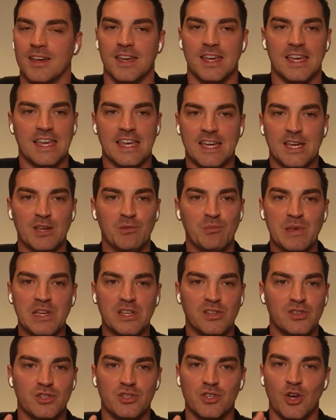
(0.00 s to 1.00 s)
it can be
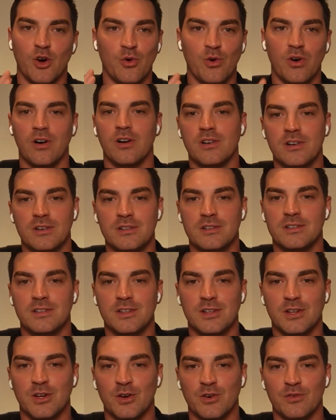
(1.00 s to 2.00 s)
so hard
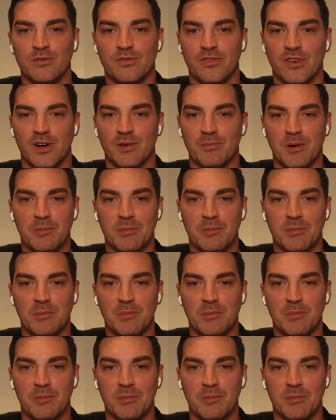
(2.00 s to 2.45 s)
to go from